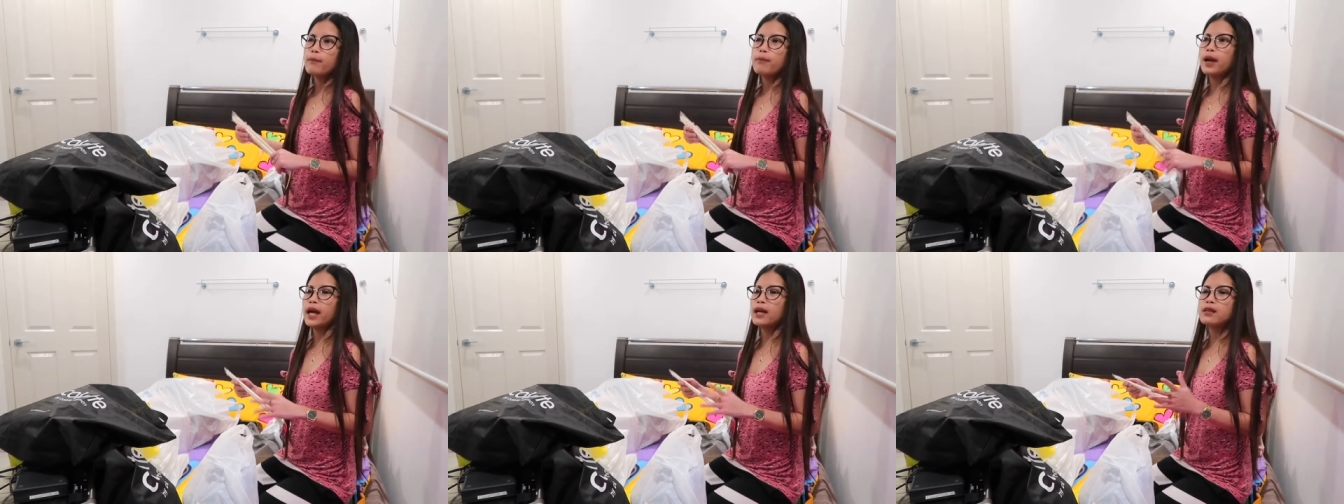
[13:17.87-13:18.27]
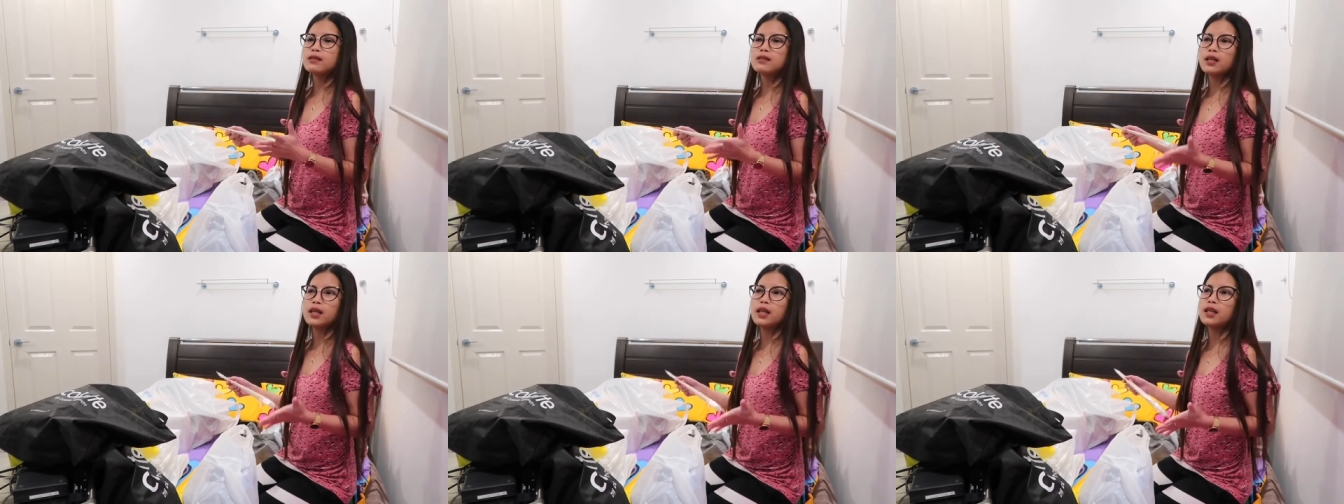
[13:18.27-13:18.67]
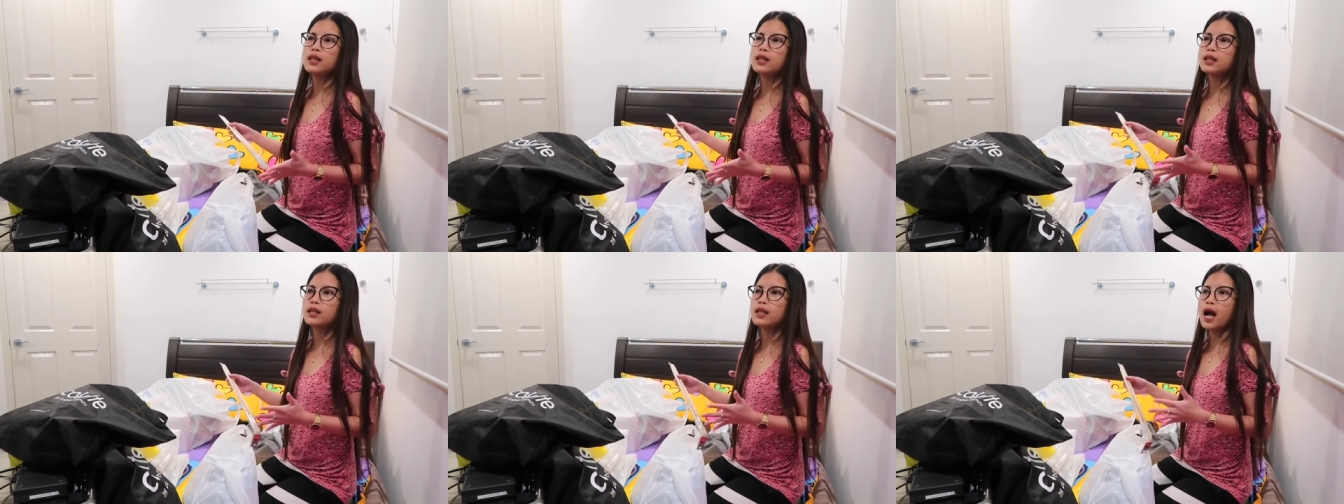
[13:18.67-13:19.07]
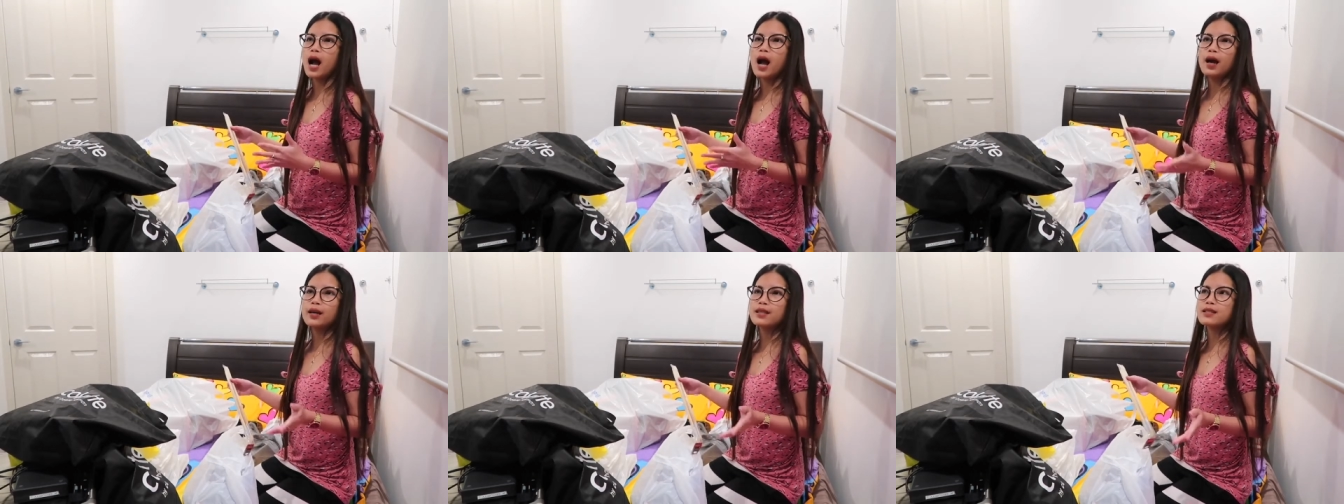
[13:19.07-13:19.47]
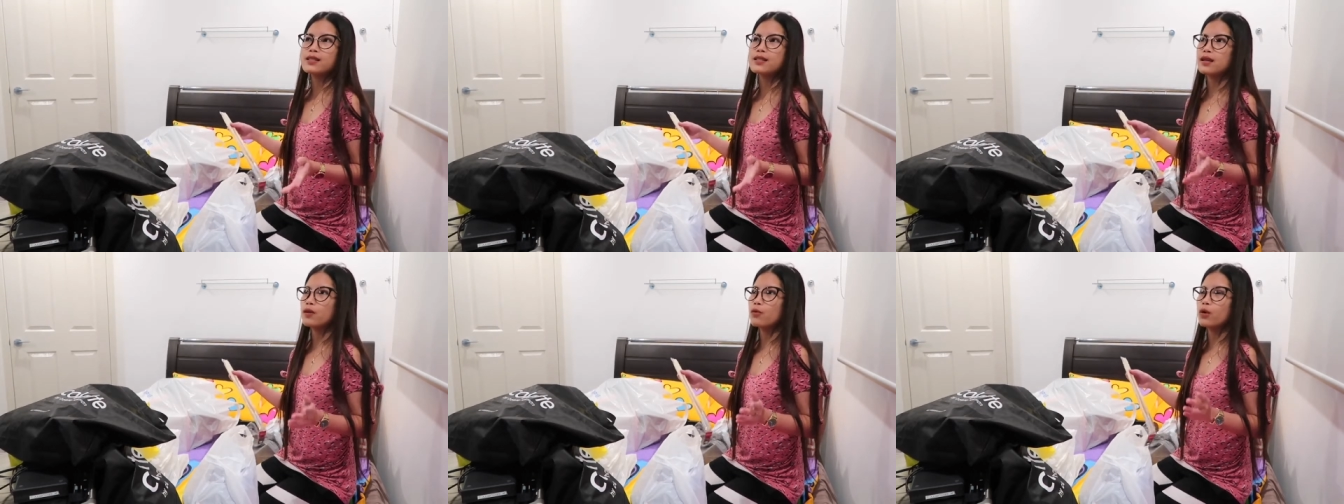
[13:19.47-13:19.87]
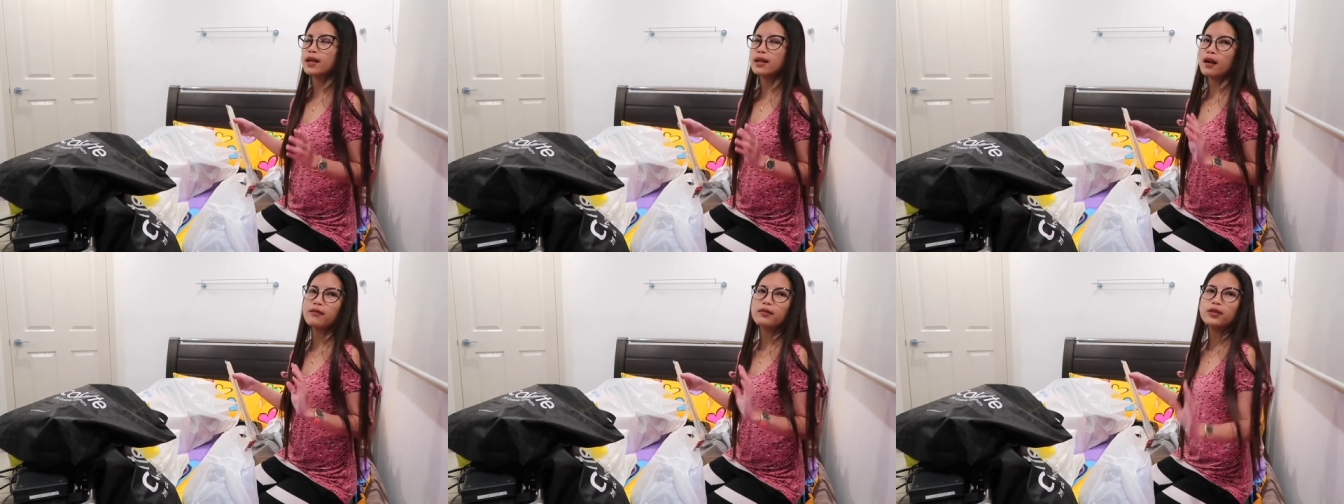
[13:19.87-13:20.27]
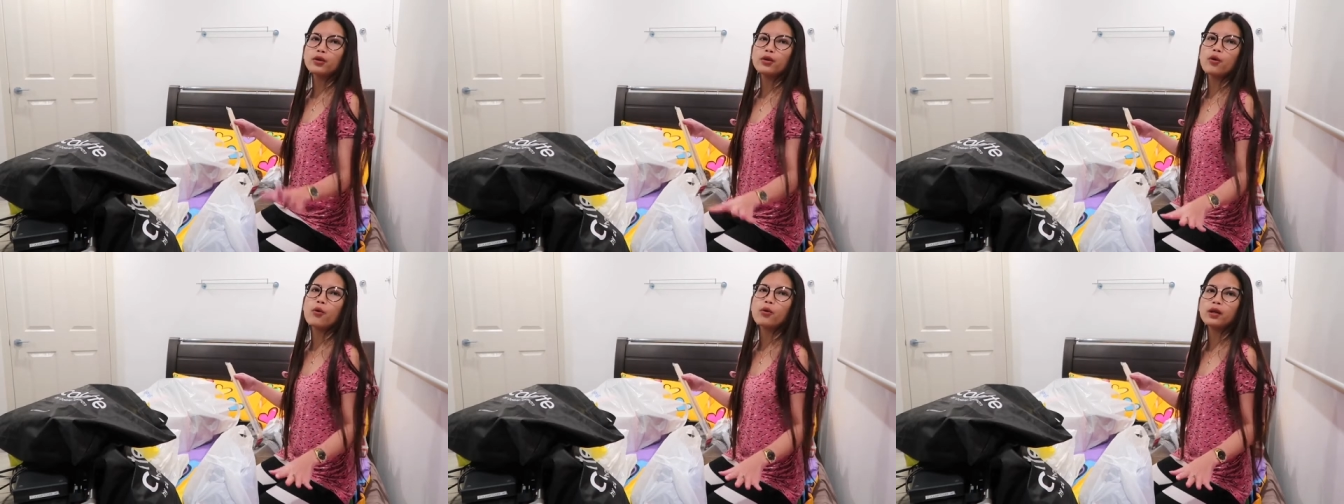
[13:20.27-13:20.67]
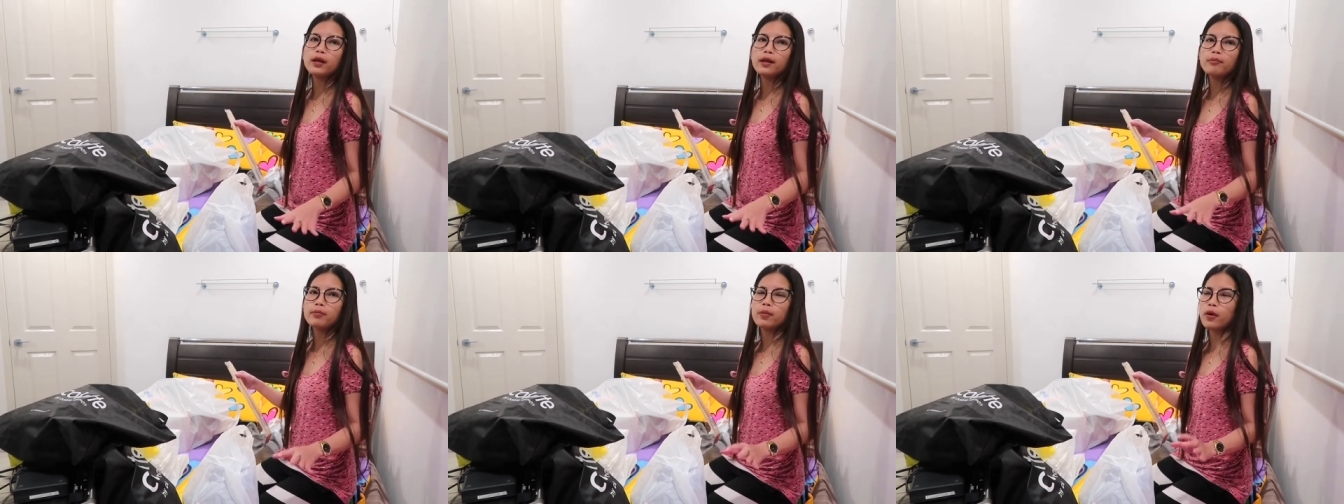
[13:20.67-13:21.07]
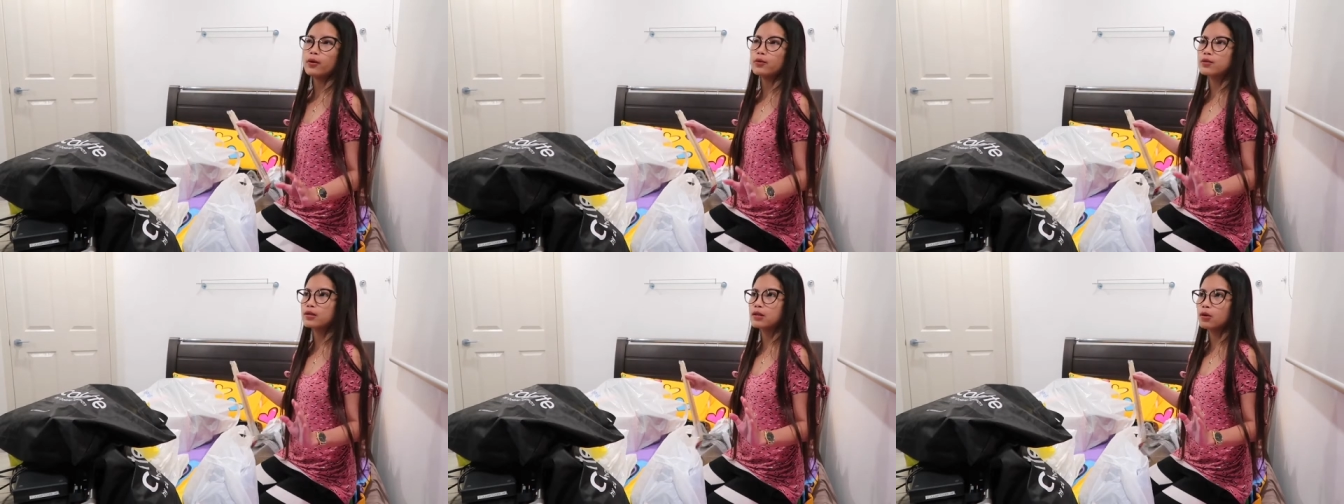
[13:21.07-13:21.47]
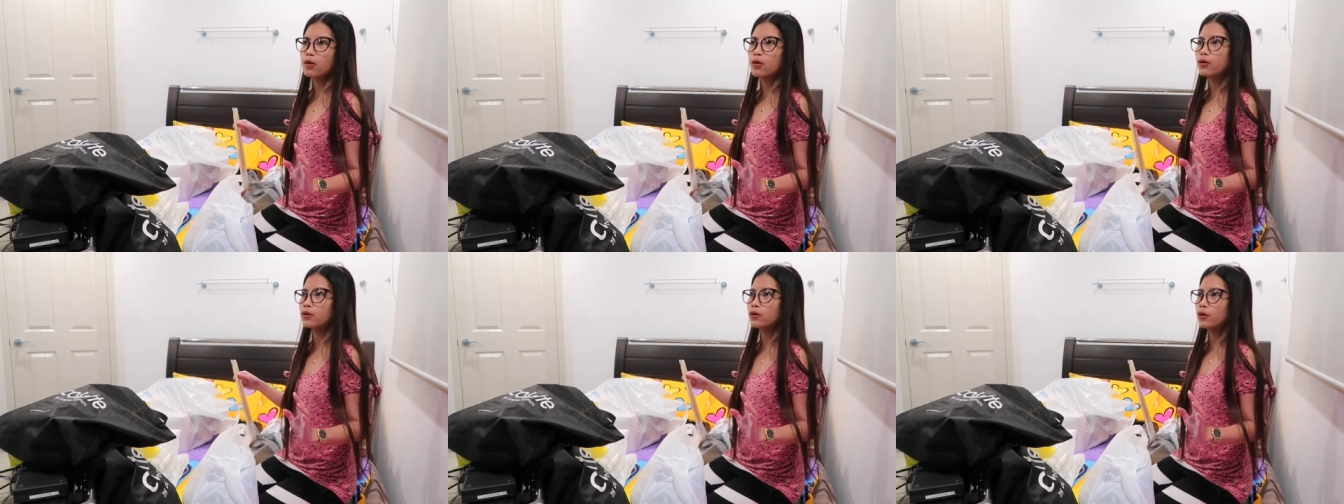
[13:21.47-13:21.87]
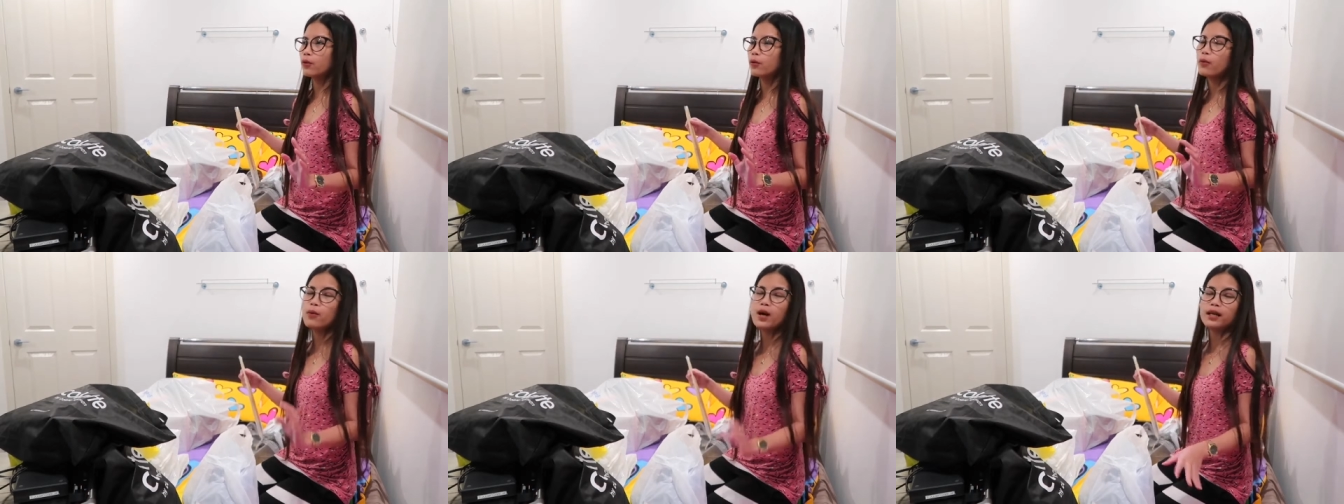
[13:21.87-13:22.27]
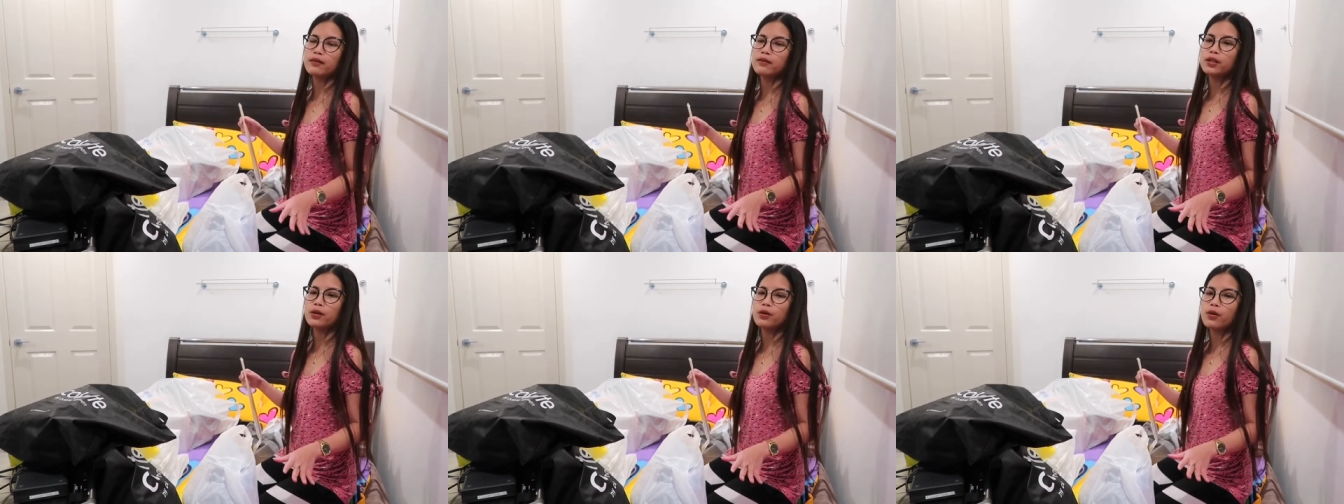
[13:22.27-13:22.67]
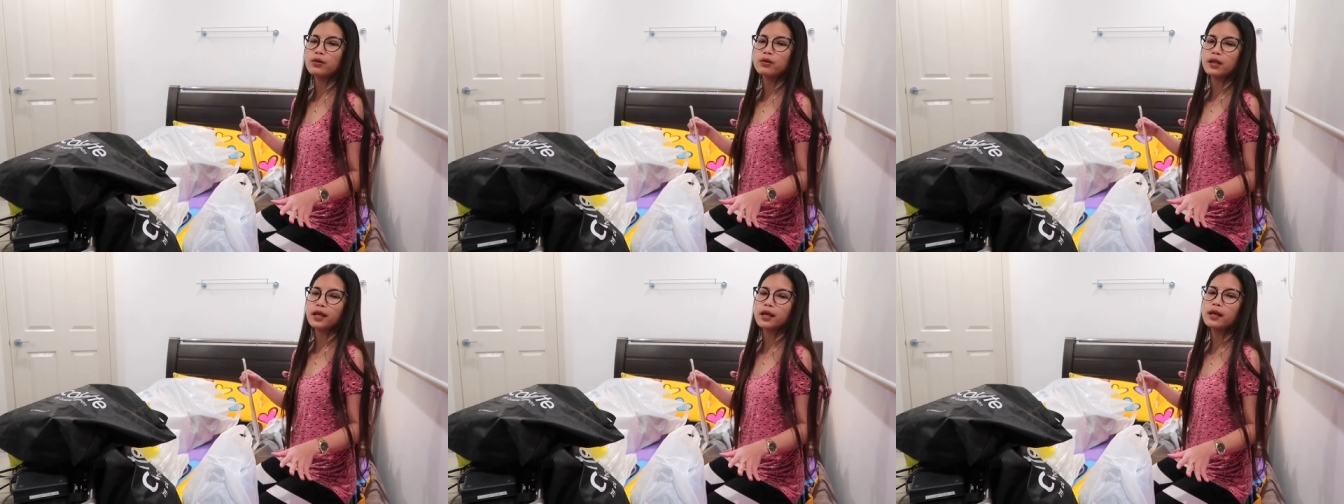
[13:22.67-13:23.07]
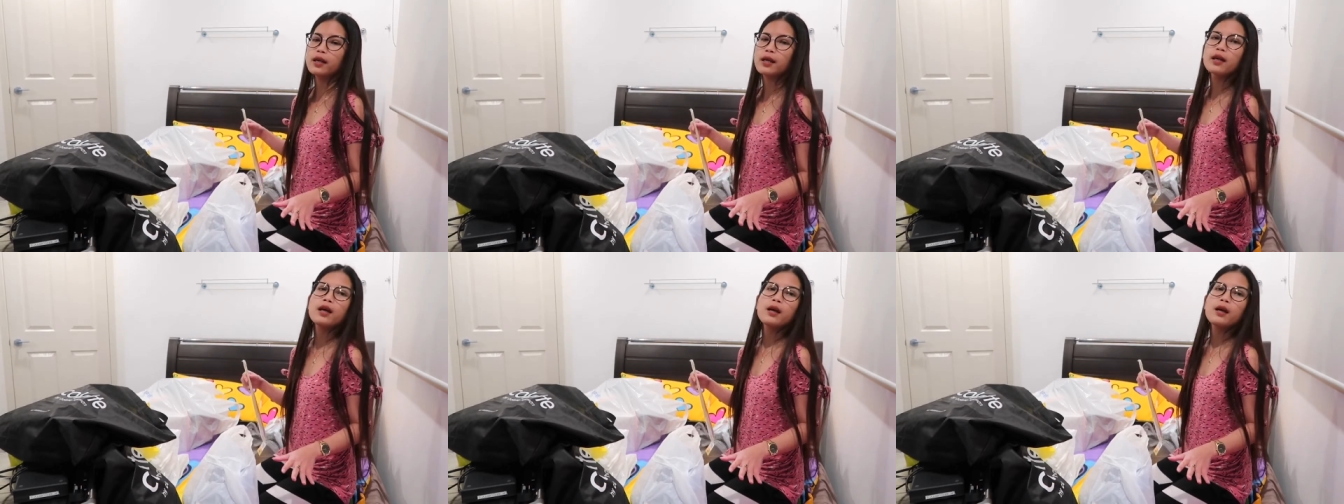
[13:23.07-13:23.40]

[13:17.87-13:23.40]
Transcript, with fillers: painting and arts and whatever you call it, post-log or whatever you call it.